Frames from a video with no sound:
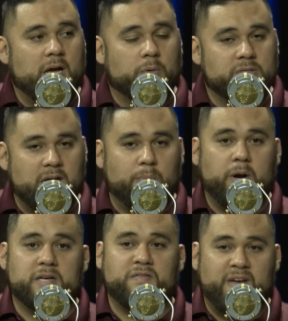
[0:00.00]
that will
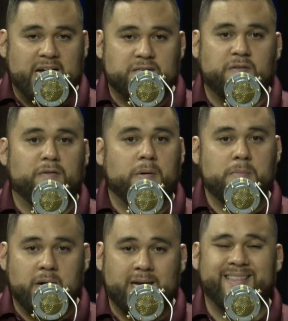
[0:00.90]
separate us faster from our
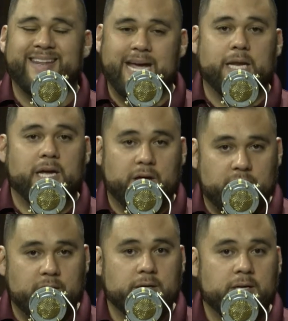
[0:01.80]
money than any
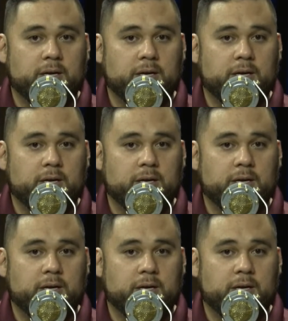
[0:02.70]
other.